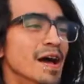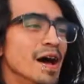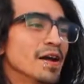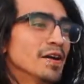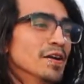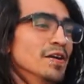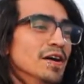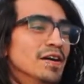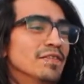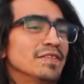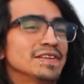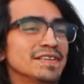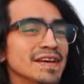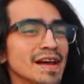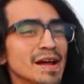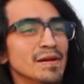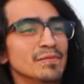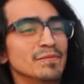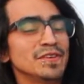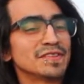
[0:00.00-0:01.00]
I don't know, every
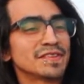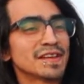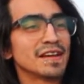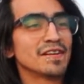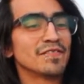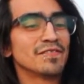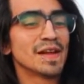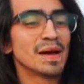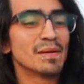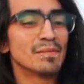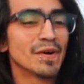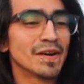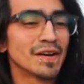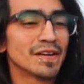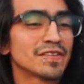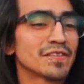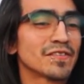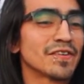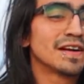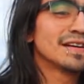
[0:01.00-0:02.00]
time you skate a flat bar,
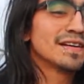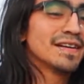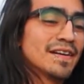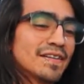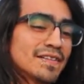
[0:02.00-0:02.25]
it's great and